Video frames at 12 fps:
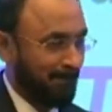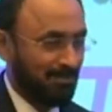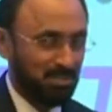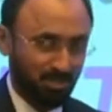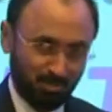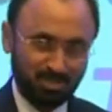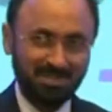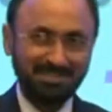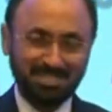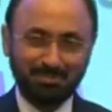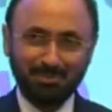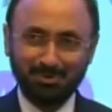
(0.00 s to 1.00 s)
So most in
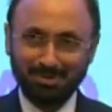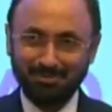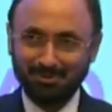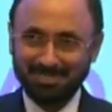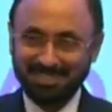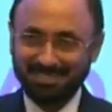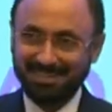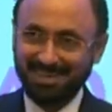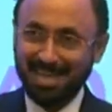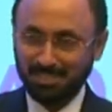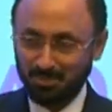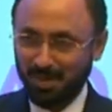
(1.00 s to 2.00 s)
this program, you would see the
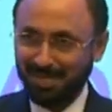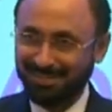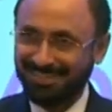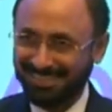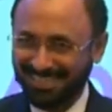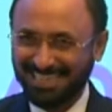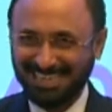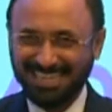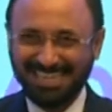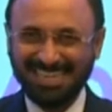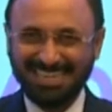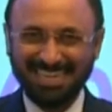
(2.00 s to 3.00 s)
last one
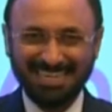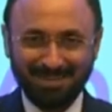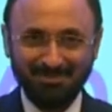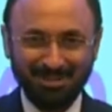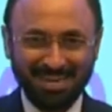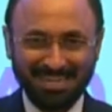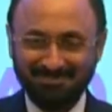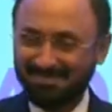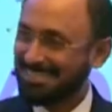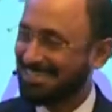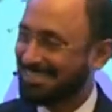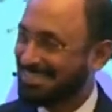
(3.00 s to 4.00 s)
in communicating
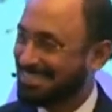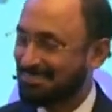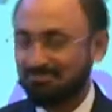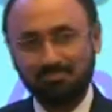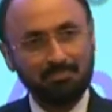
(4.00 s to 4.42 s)
messages.